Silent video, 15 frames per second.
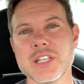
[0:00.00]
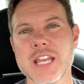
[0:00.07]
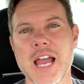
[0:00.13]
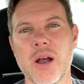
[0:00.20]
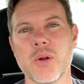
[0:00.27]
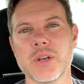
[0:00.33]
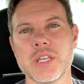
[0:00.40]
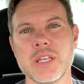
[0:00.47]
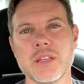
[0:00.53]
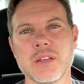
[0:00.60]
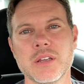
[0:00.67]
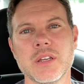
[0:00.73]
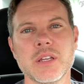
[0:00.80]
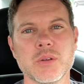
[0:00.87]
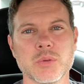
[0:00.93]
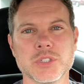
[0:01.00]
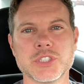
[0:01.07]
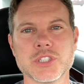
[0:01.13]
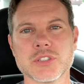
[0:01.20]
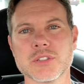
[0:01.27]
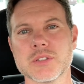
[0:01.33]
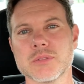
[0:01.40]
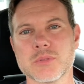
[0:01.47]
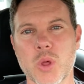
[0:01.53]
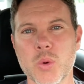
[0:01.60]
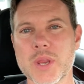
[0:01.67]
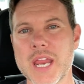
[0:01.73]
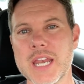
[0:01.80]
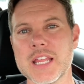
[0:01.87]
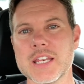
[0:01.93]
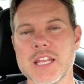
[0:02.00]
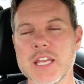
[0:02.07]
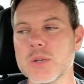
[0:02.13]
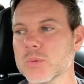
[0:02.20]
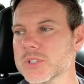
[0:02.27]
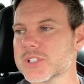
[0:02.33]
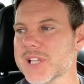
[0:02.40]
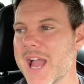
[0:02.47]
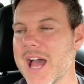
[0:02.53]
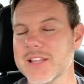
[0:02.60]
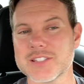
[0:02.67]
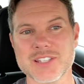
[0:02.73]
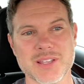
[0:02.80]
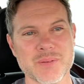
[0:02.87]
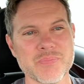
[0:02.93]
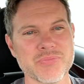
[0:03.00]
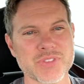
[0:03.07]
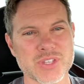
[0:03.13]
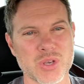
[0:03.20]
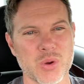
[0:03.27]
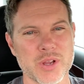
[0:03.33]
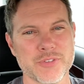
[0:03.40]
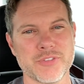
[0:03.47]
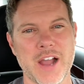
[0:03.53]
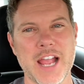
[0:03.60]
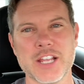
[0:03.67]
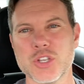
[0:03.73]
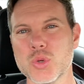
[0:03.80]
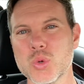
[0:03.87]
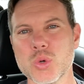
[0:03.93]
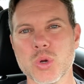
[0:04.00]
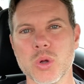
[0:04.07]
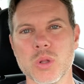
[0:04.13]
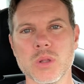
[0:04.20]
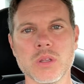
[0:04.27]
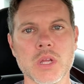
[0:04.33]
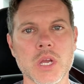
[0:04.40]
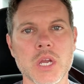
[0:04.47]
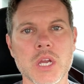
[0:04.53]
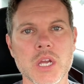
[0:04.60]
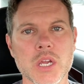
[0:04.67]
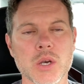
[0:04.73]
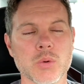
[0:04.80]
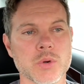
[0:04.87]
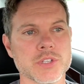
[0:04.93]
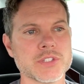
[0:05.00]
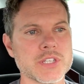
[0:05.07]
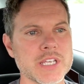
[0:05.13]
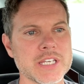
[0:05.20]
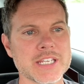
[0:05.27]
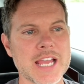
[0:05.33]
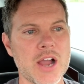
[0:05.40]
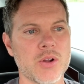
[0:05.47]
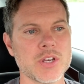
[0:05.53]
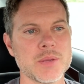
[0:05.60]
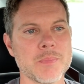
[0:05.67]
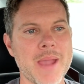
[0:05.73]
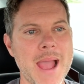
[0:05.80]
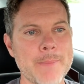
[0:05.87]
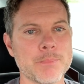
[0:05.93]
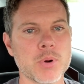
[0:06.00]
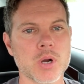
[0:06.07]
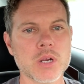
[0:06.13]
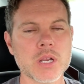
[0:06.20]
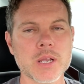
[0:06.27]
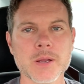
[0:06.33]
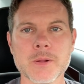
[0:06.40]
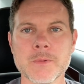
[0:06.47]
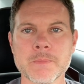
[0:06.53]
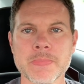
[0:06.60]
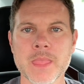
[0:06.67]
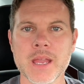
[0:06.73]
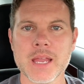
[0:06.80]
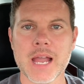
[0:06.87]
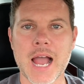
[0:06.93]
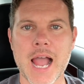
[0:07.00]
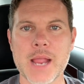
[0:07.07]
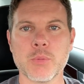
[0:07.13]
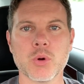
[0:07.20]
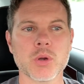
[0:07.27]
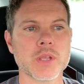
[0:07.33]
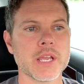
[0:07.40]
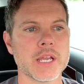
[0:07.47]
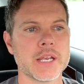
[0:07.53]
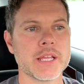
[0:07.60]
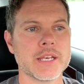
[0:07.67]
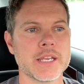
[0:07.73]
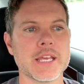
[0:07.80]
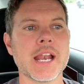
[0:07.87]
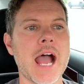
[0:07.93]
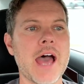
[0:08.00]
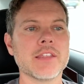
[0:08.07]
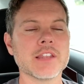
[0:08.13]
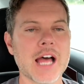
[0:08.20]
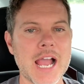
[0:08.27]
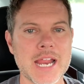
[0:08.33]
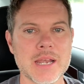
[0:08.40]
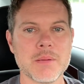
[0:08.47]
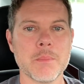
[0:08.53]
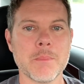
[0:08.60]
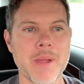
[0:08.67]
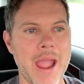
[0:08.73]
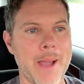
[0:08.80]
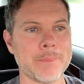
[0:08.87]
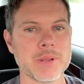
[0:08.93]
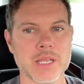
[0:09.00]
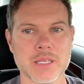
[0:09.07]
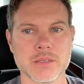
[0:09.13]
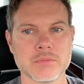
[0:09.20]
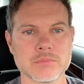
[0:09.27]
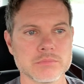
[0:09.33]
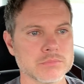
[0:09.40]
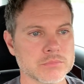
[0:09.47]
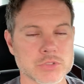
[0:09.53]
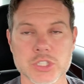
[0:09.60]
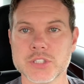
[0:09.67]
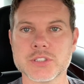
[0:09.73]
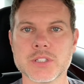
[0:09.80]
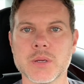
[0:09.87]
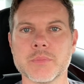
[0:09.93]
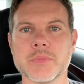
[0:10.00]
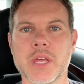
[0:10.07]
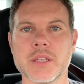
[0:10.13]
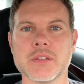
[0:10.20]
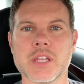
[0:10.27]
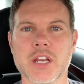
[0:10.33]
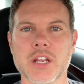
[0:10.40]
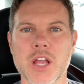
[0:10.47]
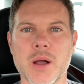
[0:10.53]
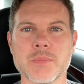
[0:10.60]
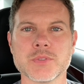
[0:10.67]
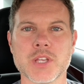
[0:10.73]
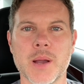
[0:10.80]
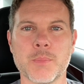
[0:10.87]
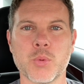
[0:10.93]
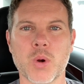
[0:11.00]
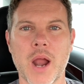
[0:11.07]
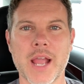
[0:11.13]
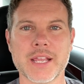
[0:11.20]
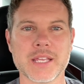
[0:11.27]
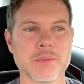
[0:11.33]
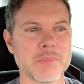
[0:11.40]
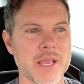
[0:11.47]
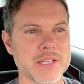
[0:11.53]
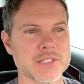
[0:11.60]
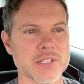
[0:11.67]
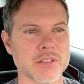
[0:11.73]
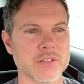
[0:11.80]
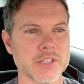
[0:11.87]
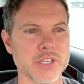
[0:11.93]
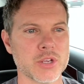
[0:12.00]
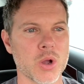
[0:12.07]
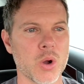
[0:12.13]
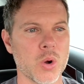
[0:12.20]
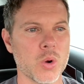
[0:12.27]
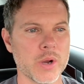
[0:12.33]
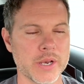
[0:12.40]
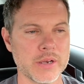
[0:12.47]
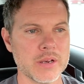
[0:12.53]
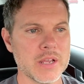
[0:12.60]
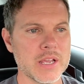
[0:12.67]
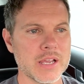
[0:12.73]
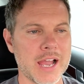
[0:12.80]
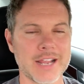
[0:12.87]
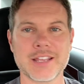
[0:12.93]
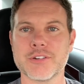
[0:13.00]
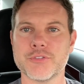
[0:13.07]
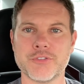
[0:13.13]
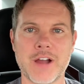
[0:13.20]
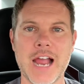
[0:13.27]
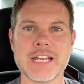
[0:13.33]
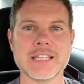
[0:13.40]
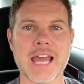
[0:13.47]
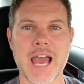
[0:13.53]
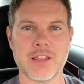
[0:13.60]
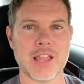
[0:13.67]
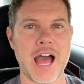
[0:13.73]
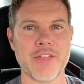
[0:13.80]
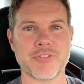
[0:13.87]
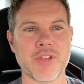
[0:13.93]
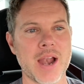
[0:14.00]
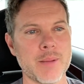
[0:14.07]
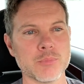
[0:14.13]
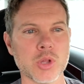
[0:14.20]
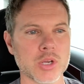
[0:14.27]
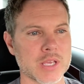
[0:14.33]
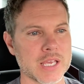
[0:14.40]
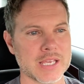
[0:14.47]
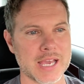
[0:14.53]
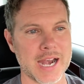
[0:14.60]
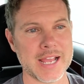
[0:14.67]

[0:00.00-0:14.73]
County, which is located in Wisconsin. So if I Google Racine County map book, I will get an online mapping system that comes up where I can basically go and I can find that lot that I'm looking at.